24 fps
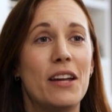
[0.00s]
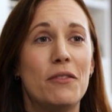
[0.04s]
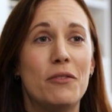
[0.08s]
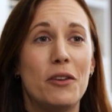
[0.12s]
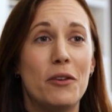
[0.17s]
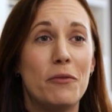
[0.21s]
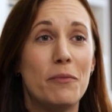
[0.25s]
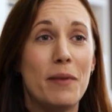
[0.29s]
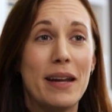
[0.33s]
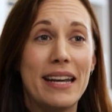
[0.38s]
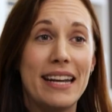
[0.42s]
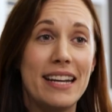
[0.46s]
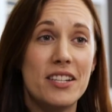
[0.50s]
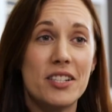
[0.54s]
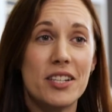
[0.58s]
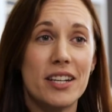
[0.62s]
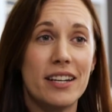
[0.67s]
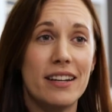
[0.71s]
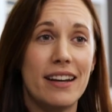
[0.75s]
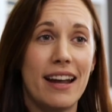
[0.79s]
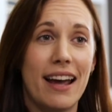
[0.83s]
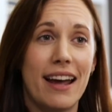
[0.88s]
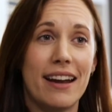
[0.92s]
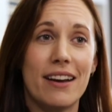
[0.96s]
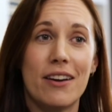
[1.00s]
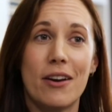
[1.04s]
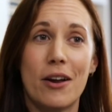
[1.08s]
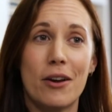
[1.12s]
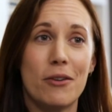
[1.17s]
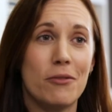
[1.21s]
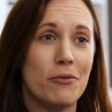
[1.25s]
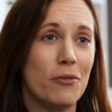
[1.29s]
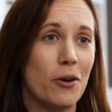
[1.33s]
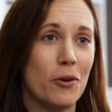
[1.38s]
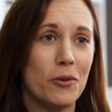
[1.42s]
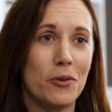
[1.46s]
If you've been injured at
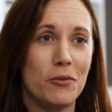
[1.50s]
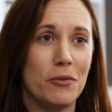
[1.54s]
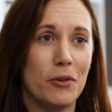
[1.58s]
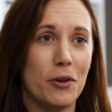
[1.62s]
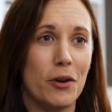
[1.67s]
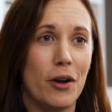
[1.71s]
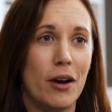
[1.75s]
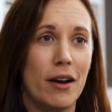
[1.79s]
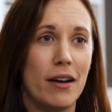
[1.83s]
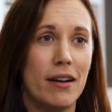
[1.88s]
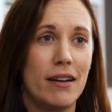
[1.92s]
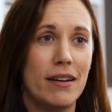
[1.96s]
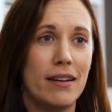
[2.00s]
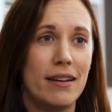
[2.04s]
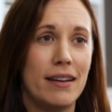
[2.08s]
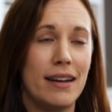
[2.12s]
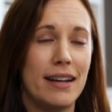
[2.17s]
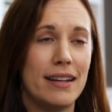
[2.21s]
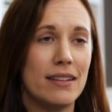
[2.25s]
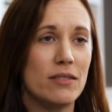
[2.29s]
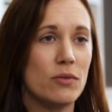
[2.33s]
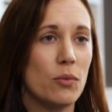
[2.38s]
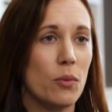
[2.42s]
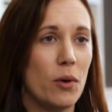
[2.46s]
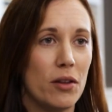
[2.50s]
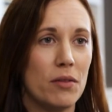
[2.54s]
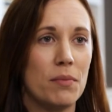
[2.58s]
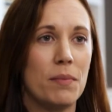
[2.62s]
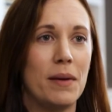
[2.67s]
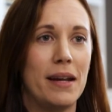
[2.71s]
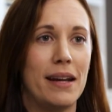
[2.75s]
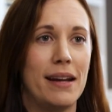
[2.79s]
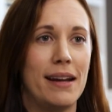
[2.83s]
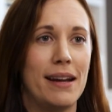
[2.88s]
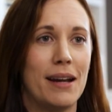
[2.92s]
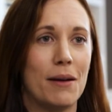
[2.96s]
no fault of your own, it's worth
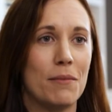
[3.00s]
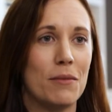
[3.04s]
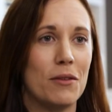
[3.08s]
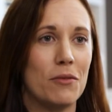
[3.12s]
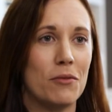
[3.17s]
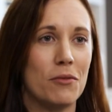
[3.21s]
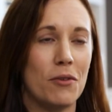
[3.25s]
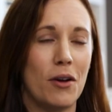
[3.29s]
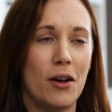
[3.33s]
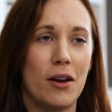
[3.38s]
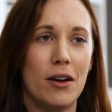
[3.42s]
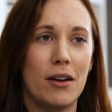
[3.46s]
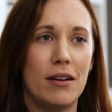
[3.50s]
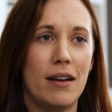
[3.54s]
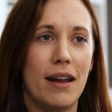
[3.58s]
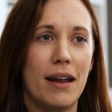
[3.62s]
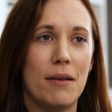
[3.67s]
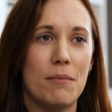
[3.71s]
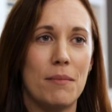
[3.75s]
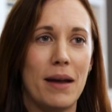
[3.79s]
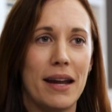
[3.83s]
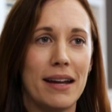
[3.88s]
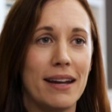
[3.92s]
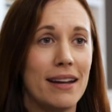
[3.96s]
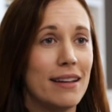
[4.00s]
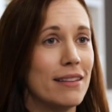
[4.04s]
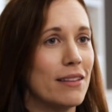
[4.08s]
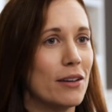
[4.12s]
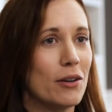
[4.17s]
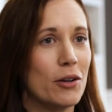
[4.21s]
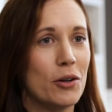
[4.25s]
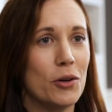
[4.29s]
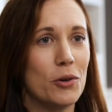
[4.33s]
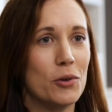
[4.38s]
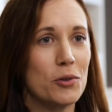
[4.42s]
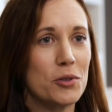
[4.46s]
picking up the phone and making
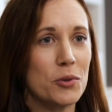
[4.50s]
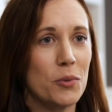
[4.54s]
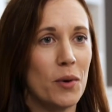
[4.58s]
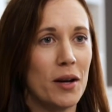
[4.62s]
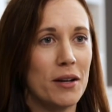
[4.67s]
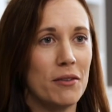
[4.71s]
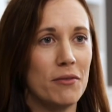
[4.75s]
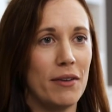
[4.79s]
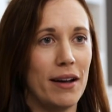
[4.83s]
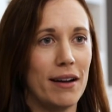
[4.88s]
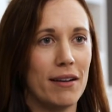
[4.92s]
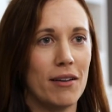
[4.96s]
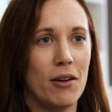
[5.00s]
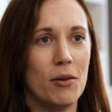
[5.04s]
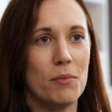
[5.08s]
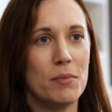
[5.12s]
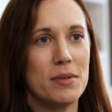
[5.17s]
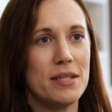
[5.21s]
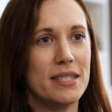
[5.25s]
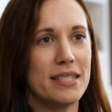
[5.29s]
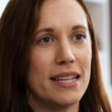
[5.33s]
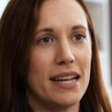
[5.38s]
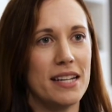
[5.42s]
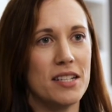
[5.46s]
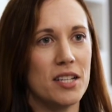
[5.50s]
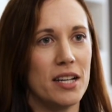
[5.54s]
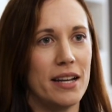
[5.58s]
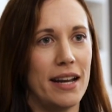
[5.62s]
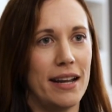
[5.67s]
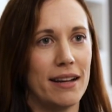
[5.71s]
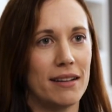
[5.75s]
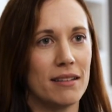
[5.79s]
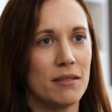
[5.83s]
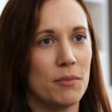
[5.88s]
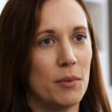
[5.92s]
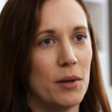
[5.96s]
the call to one of our compensation
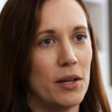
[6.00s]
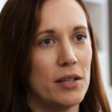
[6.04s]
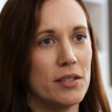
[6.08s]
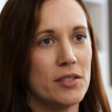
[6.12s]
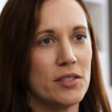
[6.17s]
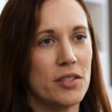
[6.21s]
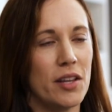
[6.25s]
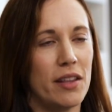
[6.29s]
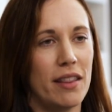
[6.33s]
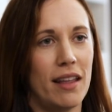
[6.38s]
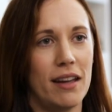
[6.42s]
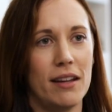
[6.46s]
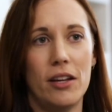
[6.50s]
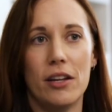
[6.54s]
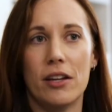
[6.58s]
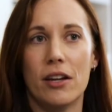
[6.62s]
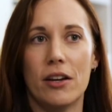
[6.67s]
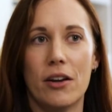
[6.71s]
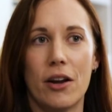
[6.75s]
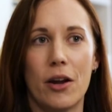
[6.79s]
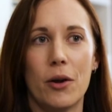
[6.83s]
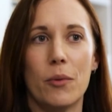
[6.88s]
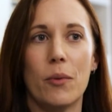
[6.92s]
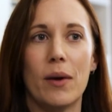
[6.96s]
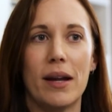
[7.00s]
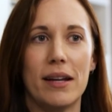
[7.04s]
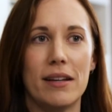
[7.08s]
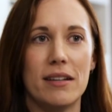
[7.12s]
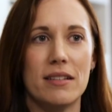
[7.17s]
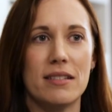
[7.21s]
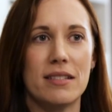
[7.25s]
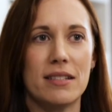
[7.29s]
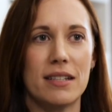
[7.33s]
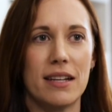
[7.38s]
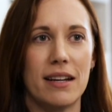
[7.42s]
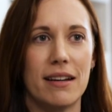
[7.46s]
experts so that you can know where
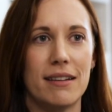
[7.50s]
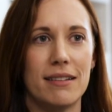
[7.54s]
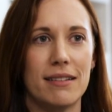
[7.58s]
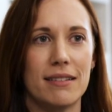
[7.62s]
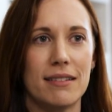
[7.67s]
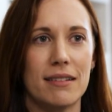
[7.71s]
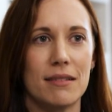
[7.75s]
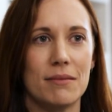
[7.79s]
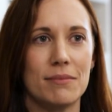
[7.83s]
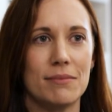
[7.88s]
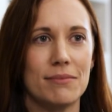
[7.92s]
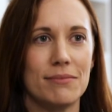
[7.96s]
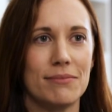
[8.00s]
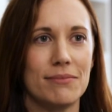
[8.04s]
you stand.